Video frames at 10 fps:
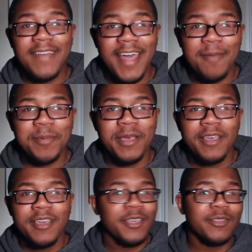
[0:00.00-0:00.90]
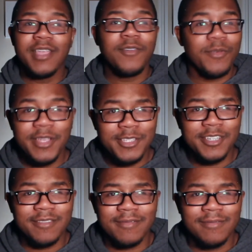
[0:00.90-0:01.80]
up. You'll never reach
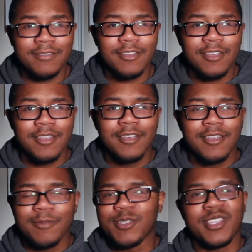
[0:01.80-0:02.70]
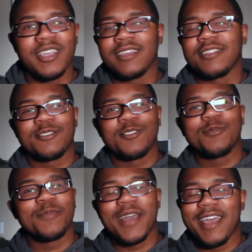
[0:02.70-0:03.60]
it. I'm just kidding, that's
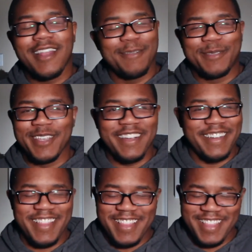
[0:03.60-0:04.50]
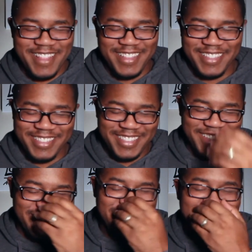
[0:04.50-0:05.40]
super bad, I'm sorry. It's
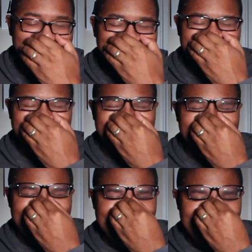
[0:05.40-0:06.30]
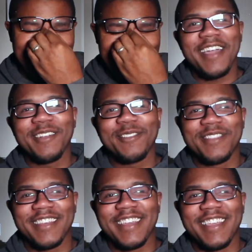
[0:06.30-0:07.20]
like so terrible. Final
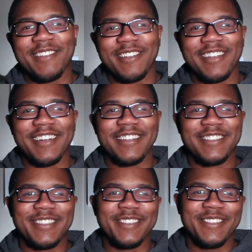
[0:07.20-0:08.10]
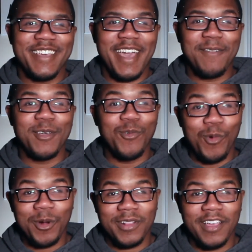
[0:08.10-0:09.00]
thing in regards to having a
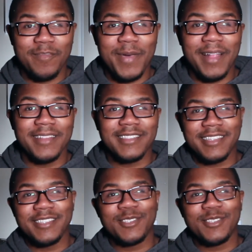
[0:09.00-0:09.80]
work-life balance is